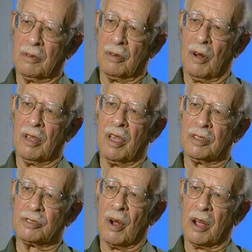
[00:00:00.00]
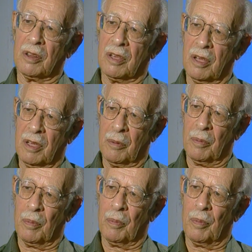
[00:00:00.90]
yes, directly. He
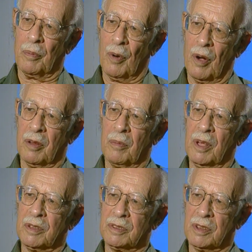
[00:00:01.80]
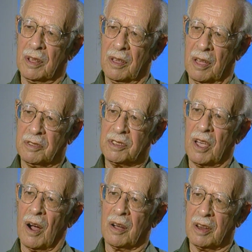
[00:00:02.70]
appointed me as, as
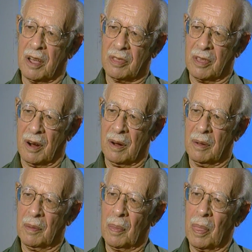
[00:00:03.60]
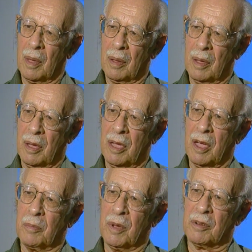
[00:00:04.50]
the architect there. He
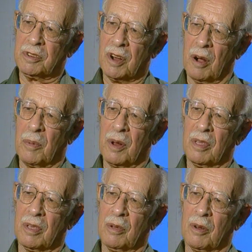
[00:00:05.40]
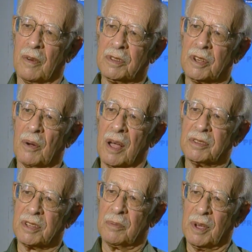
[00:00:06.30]
had been chairman of the University
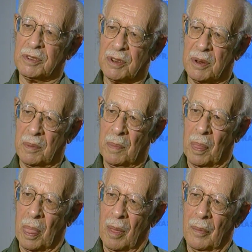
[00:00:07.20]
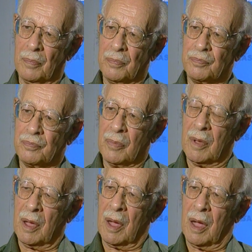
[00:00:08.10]
Grants Commission.
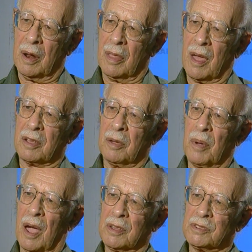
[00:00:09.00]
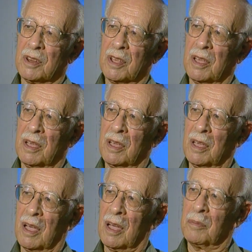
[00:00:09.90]
In that capacity,
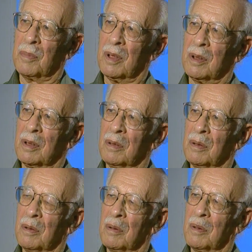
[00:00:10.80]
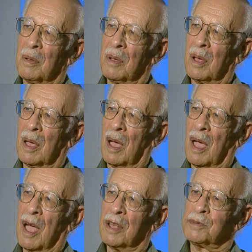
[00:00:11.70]
he had been
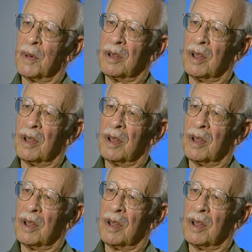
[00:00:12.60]
asked by